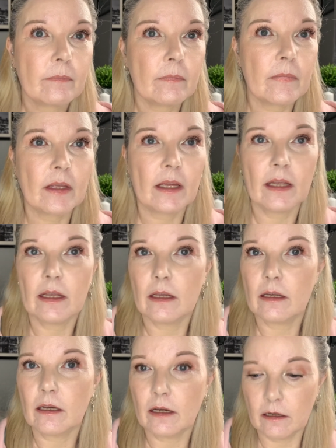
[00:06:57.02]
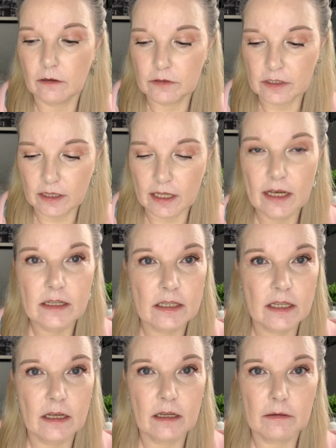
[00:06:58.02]
There you go. So there's
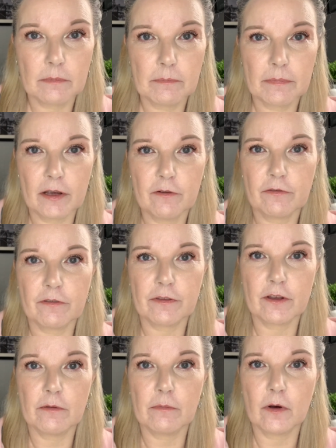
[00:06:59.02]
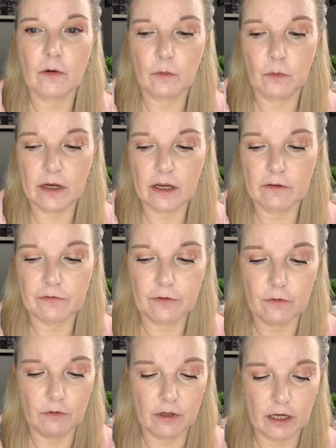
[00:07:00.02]
the both of them with
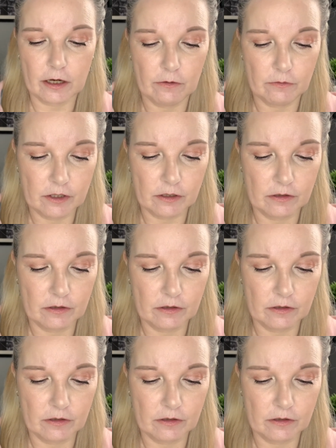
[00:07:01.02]
all the coats on